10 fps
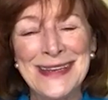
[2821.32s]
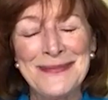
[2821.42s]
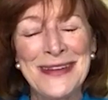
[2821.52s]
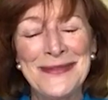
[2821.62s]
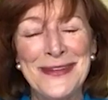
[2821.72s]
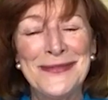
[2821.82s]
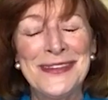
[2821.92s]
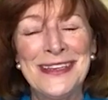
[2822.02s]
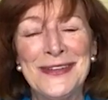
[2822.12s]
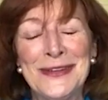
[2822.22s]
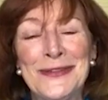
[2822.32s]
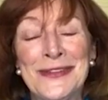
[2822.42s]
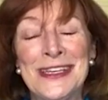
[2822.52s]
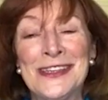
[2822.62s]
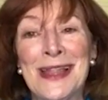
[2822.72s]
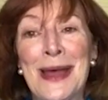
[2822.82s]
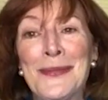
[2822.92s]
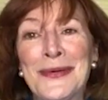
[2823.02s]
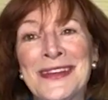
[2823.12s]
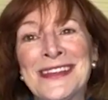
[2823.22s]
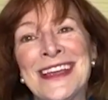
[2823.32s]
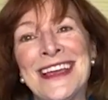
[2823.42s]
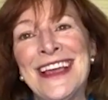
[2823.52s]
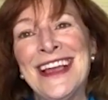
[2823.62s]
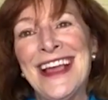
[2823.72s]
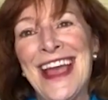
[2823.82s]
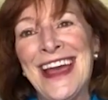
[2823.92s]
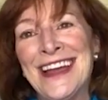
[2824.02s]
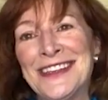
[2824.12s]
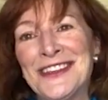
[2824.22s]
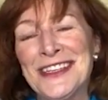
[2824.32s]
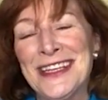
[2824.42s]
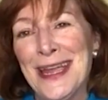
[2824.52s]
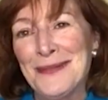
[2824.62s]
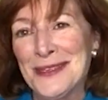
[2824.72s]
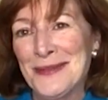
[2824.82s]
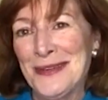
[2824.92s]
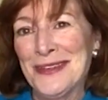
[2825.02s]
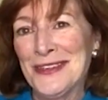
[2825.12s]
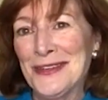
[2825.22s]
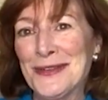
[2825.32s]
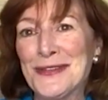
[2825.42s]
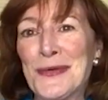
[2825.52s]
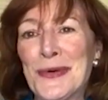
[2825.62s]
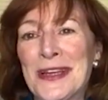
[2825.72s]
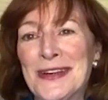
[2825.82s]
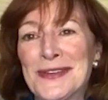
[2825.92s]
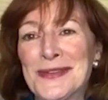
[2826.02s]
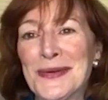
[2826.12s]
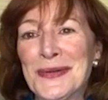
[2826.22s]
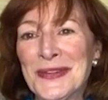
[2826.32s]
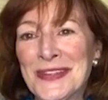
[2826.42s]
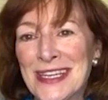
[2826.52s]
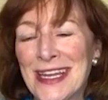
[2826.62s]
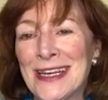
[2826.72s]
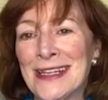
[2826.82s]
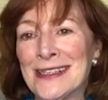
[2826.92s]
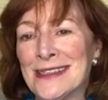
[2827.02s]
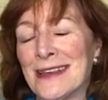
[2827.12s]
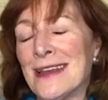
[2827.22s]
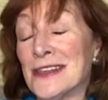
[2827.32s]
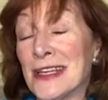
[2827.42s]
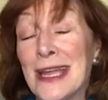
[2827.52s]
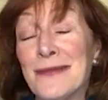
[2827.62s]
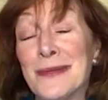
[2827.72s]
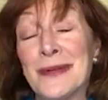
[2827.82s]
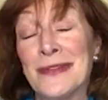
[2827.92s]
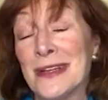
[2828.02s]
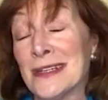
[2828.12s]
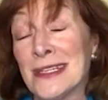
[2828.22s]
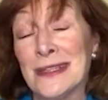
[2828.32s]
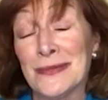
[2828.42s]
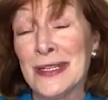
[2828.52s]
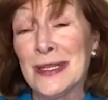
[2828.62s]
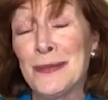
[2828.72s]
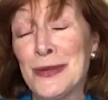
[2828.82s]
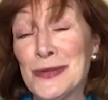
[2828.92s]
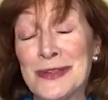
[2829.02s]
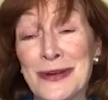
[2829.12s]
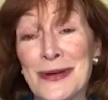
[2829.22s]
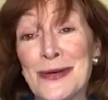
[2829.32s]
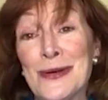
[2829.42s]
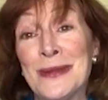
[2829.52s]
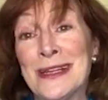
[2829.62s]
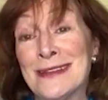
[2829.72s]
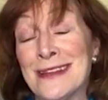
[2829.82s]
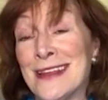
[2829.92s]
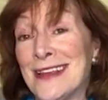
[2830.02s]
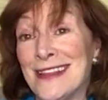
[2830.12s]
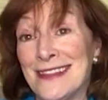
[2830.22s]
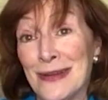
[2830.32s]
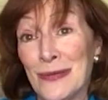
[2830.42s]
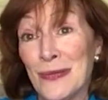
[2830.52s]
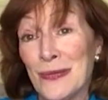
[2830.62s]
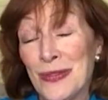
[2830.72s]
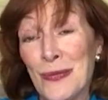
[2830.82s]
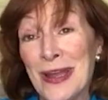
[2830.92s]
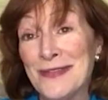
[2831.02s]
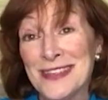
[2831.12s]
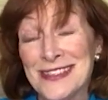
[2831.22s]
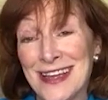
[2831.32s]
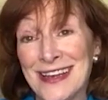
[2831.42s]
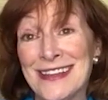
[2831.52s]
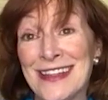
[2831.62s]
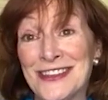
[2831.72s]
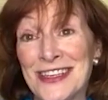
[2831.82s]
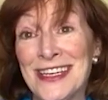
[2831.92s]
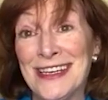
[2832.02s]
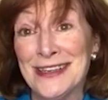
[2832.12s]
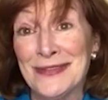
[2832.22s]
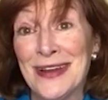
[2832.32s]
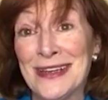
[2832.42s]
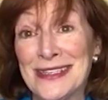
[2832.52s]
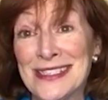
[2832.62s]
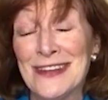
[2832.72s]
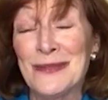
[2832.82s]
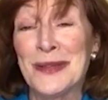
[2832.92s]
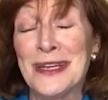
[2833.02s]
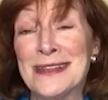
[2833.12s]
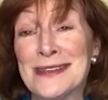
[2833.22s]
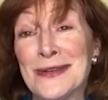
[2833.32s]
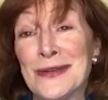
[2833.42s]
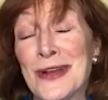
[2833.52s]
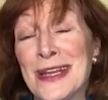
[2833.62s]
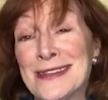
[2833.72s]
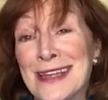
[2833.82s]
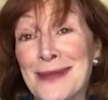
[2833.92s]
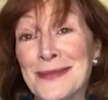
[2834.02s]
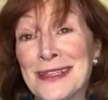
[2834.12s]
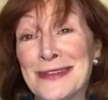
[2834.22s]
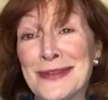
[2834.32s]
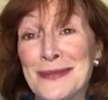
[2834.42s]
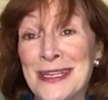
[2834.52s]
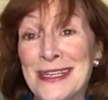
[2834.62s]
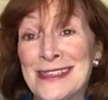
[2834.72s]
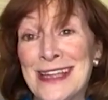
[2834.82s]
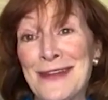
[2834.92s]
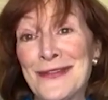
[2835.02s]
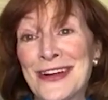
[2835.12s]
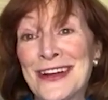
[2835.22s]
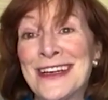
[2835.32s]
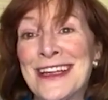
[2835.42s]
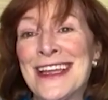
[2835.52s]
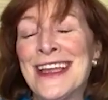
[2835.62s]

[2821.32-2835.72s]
my 15-year-old Finnish Lapphund. And she came to me when she was 4 years old, and she came from a really abusive home, and the wife decided that she needed to find a safe place. So Grace came to live with me in Denver.